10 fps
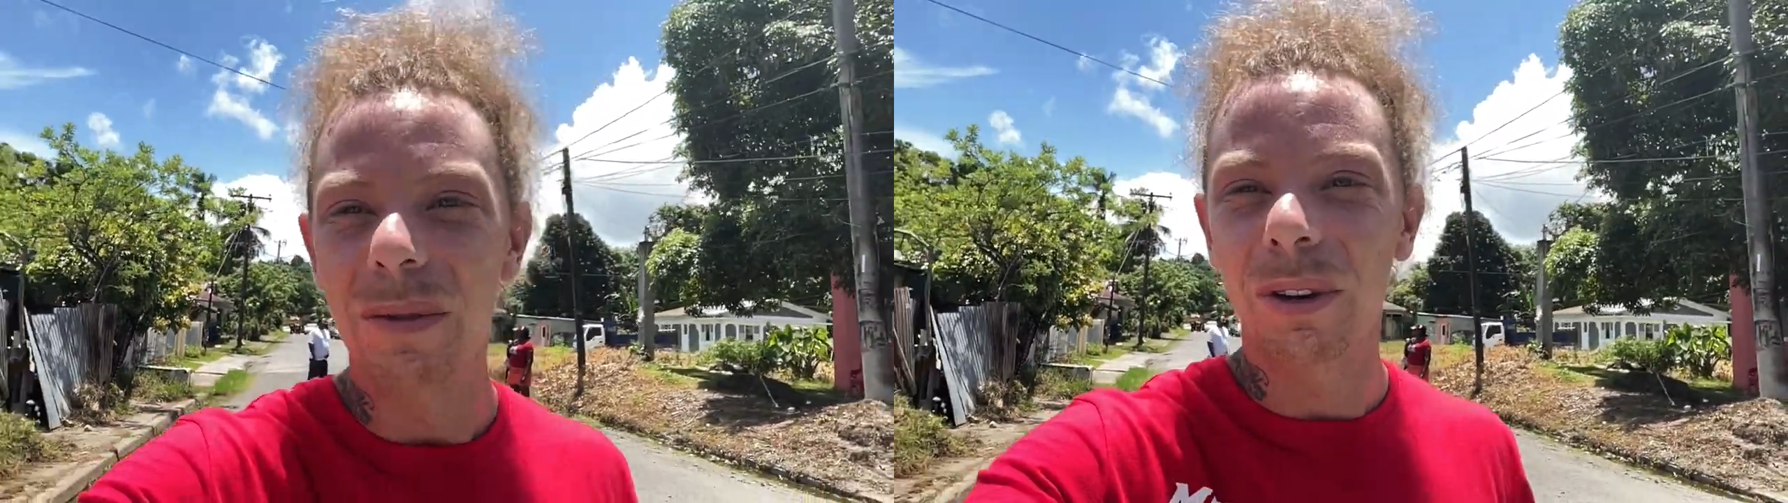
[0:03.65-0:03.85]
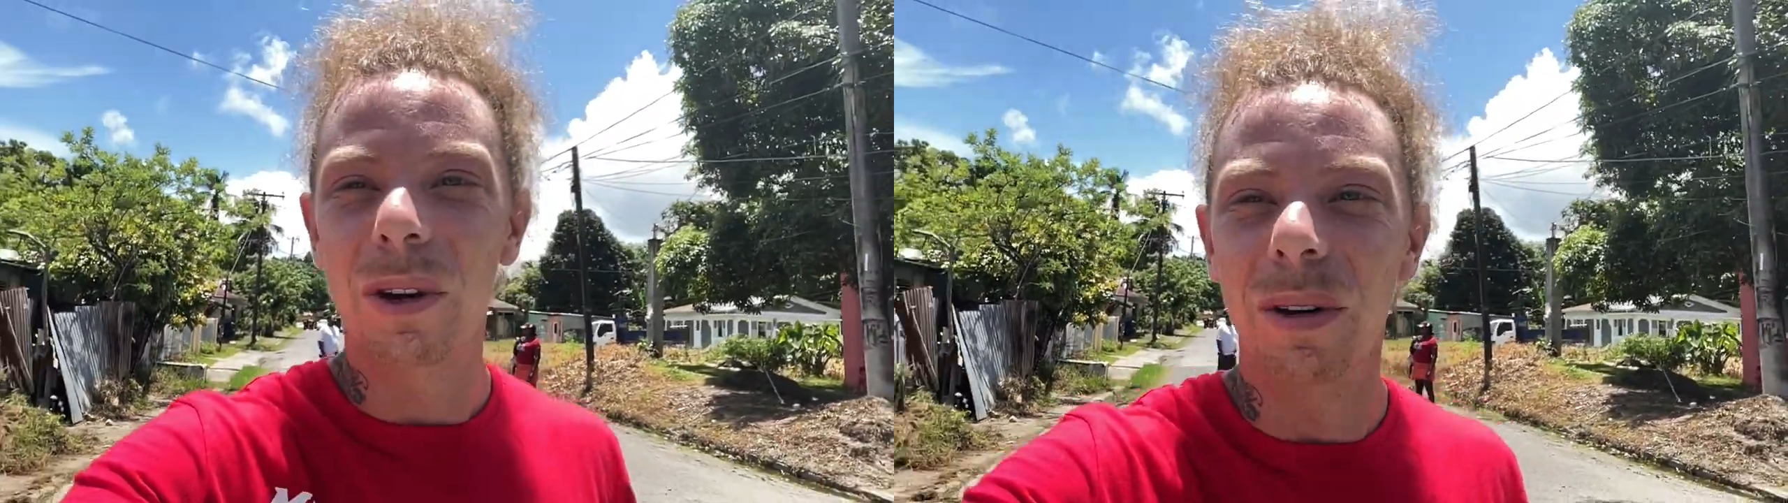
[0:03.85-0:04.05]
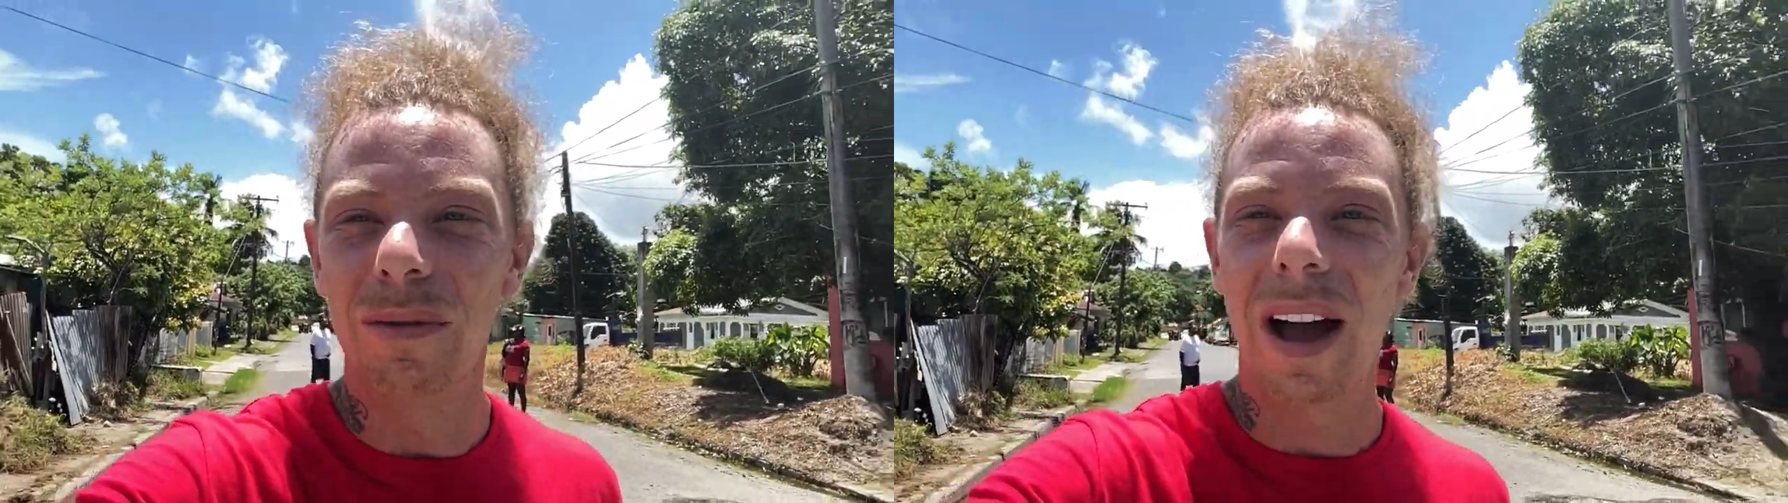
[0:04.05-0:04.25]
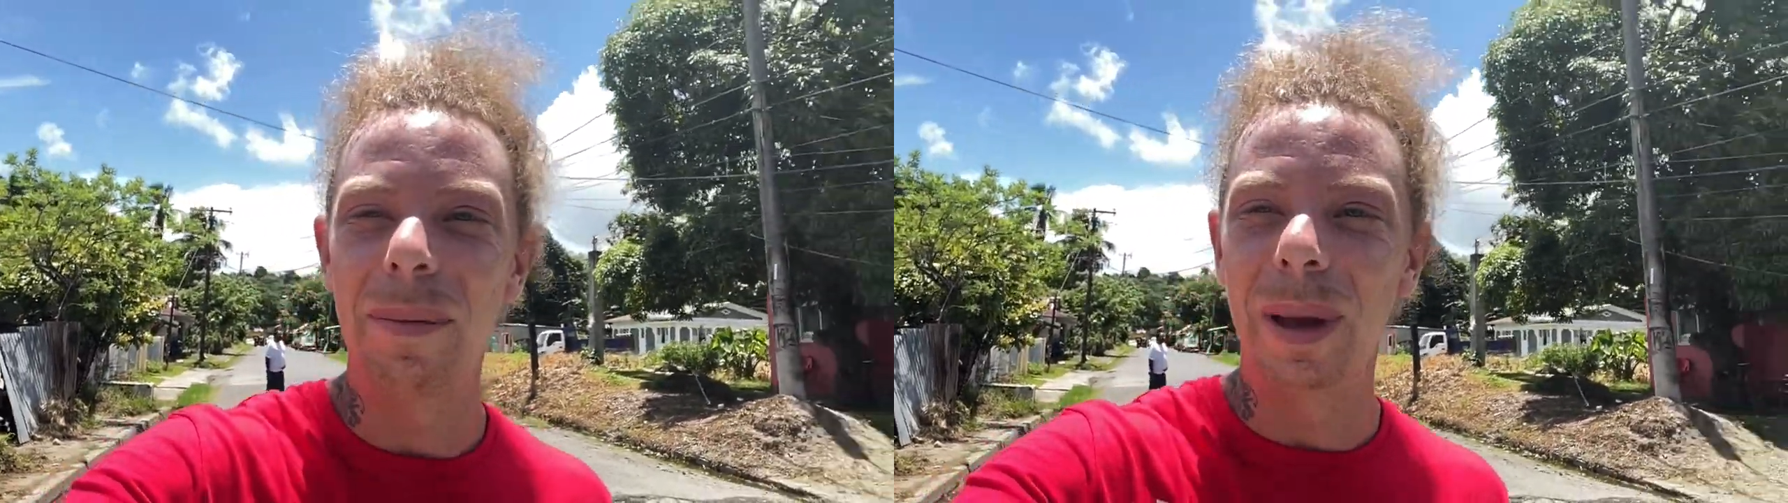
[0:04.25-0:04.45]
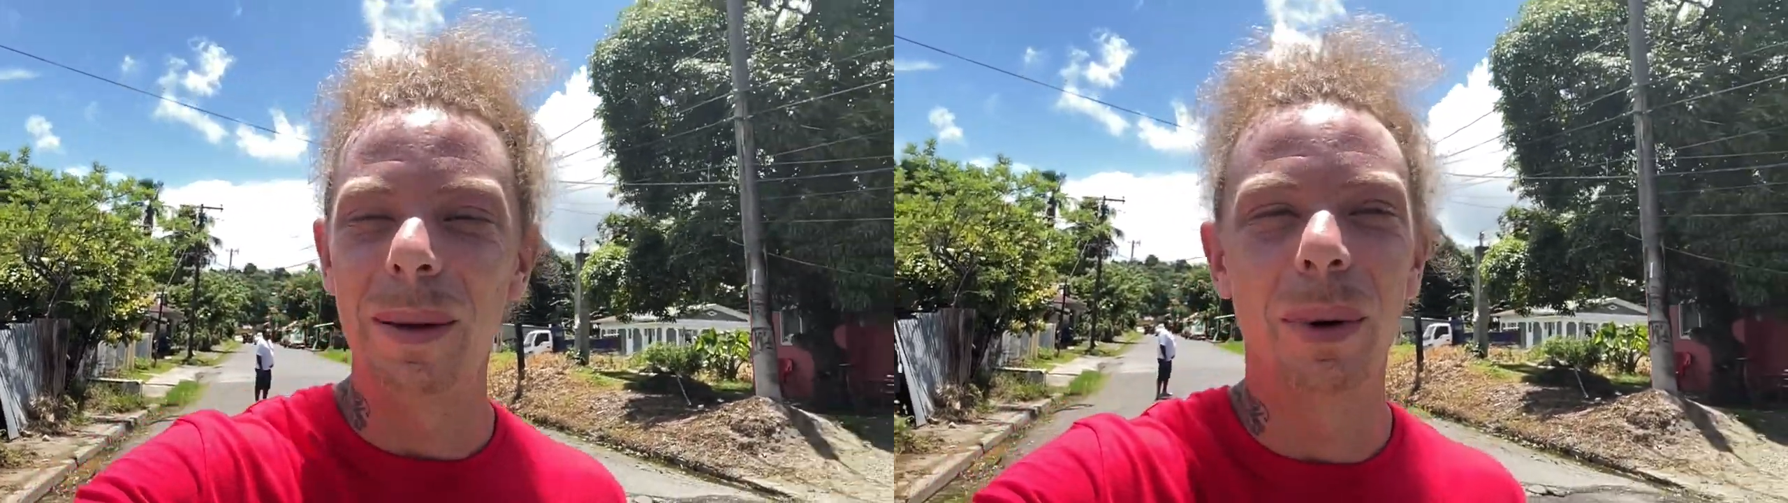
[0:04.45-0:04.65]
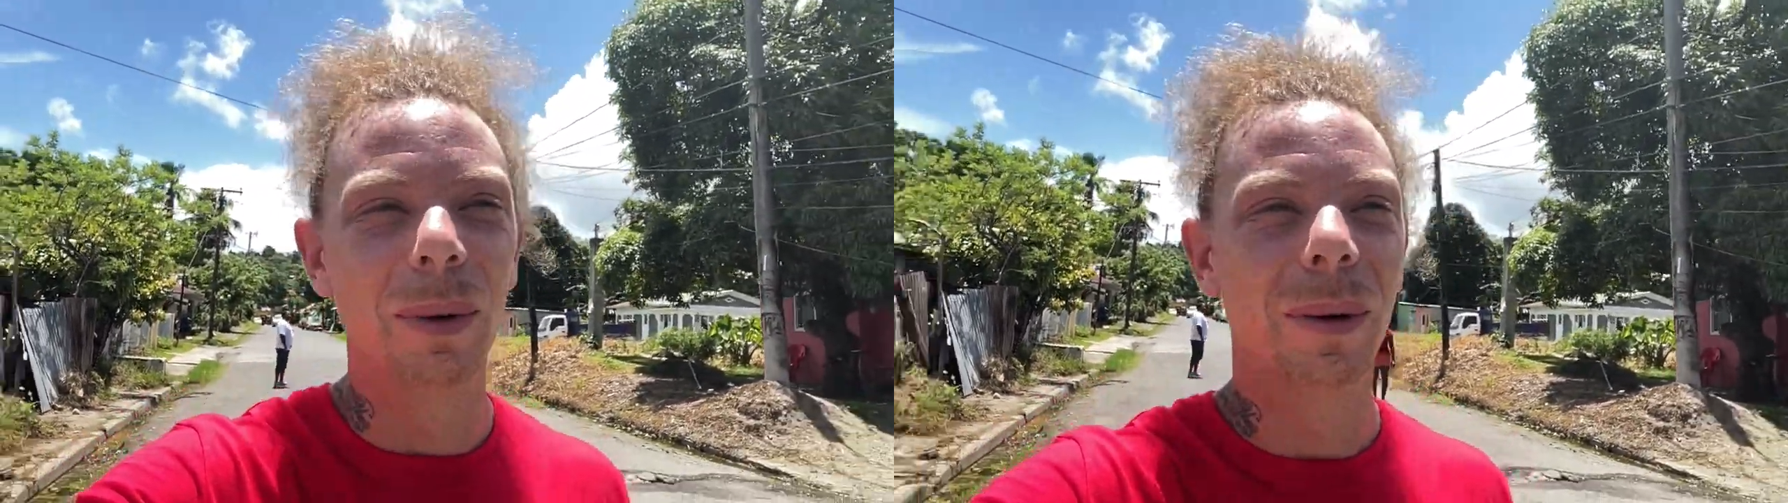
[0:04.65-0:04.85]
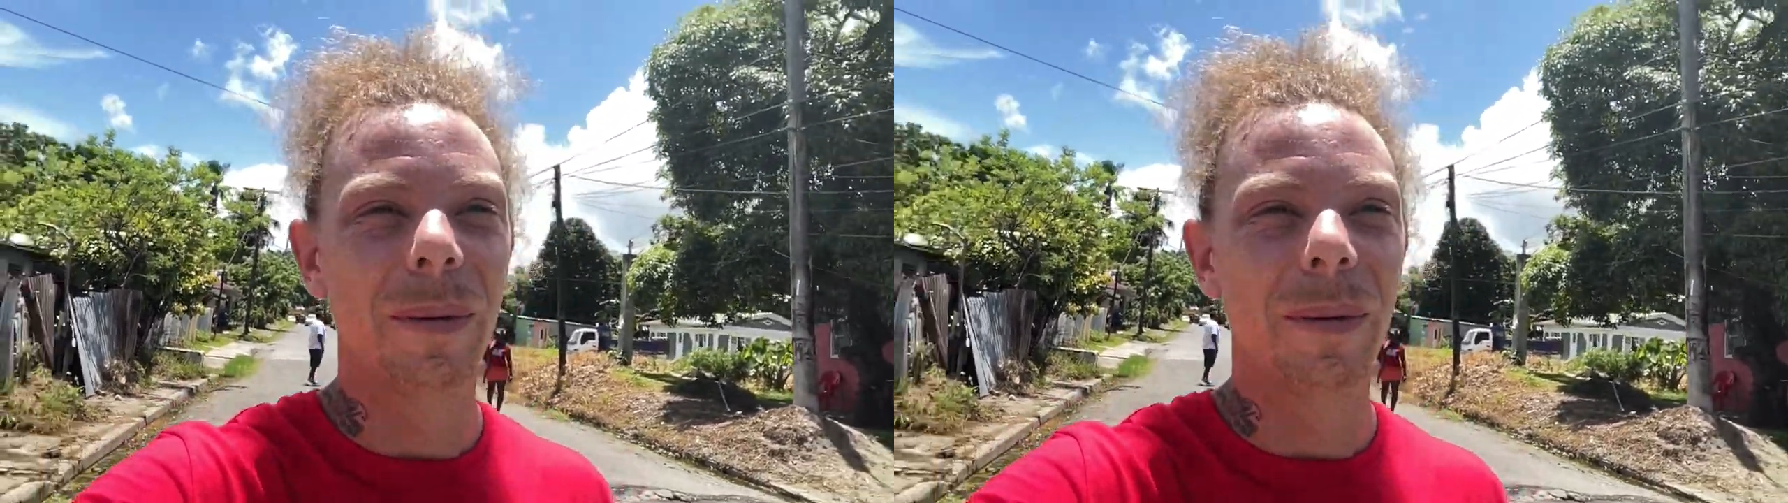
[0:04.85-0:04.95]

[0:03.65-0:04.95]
to Cook and Vibe people.